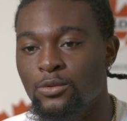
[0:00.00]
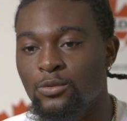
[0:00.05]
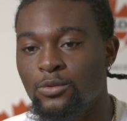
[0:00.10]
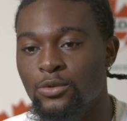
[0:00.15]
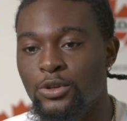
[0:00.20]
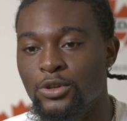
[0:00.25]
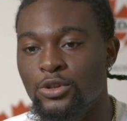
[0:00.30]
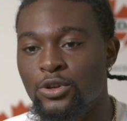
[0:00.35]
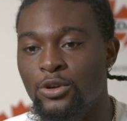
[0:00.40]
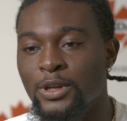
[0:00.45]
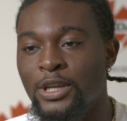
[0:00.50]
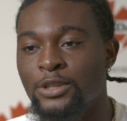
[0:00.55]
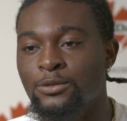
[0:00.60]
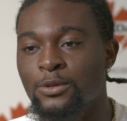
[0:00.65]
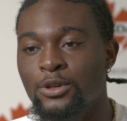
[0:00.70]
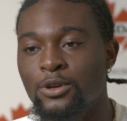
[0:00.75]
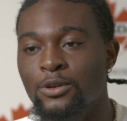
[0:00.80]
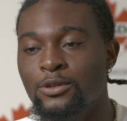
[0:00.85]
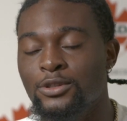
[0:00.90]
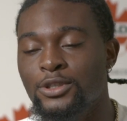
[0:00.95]
That's
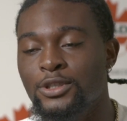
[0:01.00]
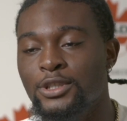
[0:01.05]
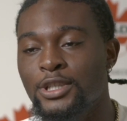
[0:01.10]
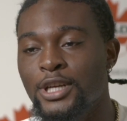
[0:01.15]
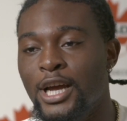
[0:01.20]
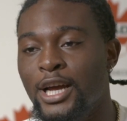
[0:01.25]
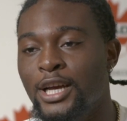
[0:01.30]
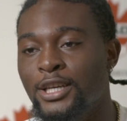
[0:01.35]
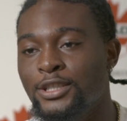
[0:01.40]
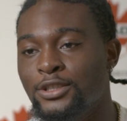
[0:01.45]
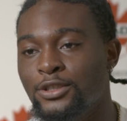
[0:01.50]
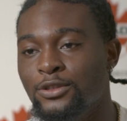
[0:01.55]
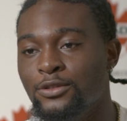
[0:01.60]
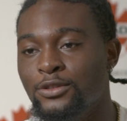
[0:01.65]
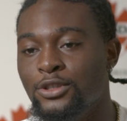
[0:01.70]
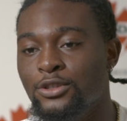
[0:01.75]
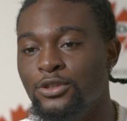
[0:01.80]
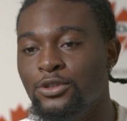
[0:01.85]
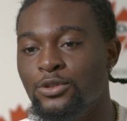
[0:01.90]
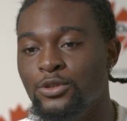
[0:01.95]
what a coach usually asks you
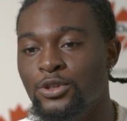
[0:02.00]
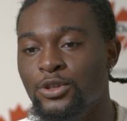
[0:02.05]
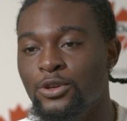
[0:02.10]
to do.